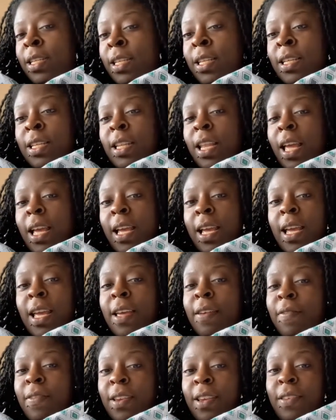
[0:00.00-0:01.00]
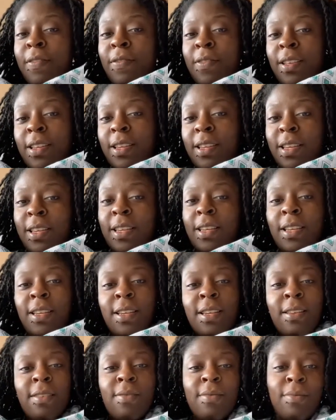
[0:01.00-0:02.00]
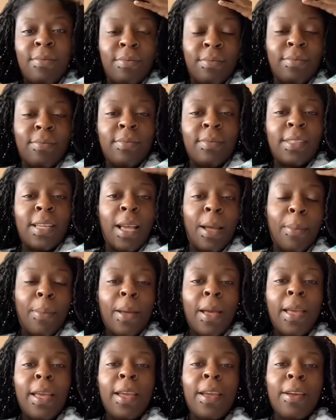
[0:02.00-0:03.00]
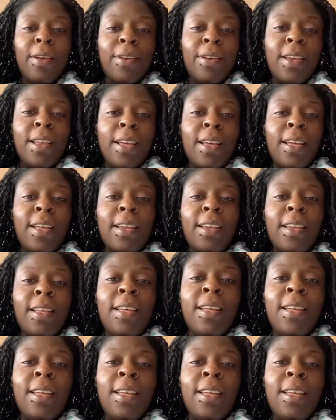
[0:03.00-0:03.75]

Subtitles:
Like, I haven't even got my hair done,